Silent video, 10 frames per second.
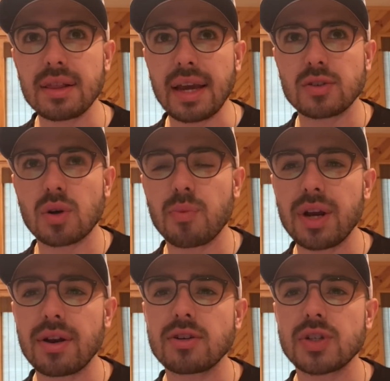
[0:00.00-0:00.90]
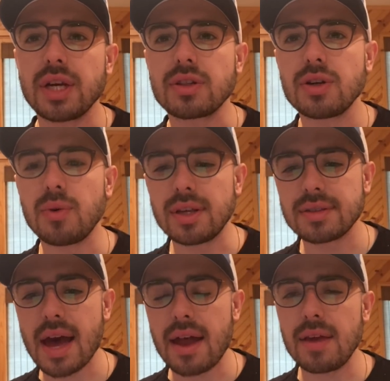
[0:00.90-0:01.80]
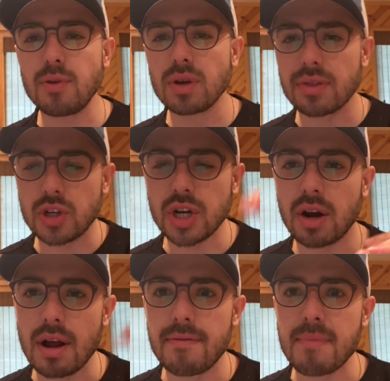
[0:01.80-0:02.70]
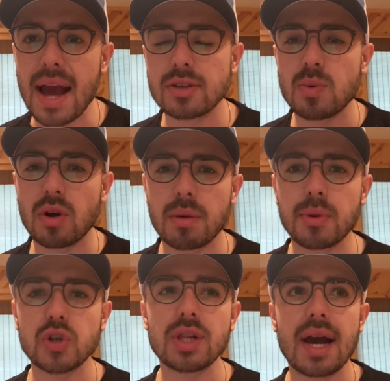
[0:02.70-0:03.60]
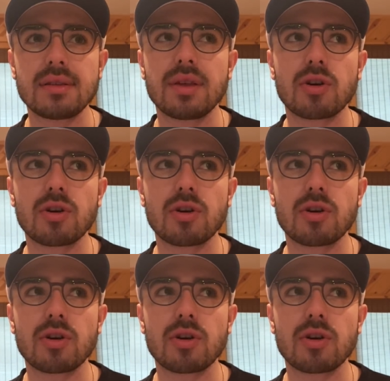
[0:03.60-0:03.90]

like sort of weird, interesting clue is that if you look at the chart of Maxwell commercializing